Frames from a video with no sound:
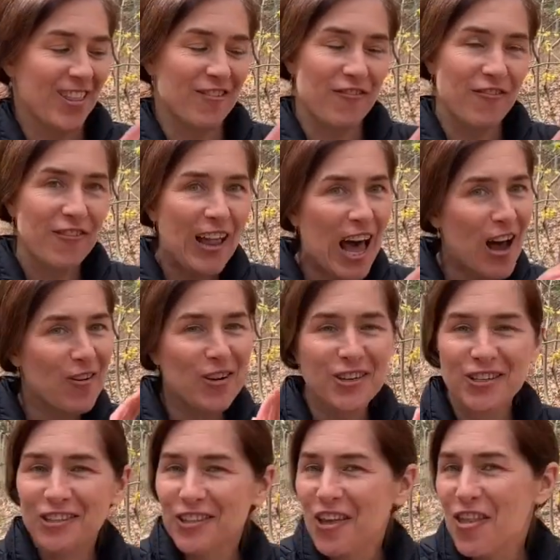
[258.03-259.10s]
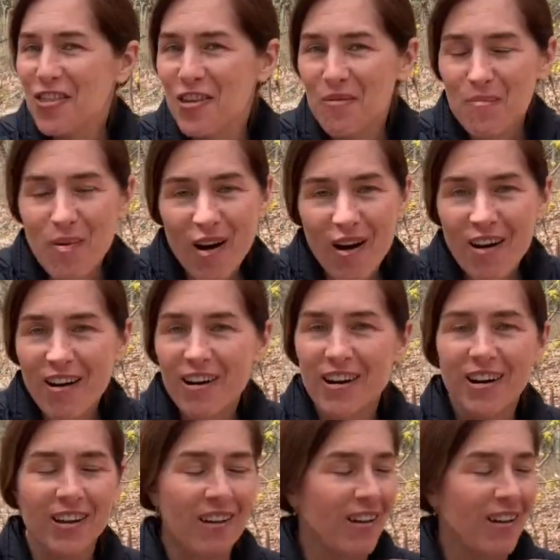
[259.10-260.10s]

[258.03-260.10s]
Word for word: The flowers, the bark,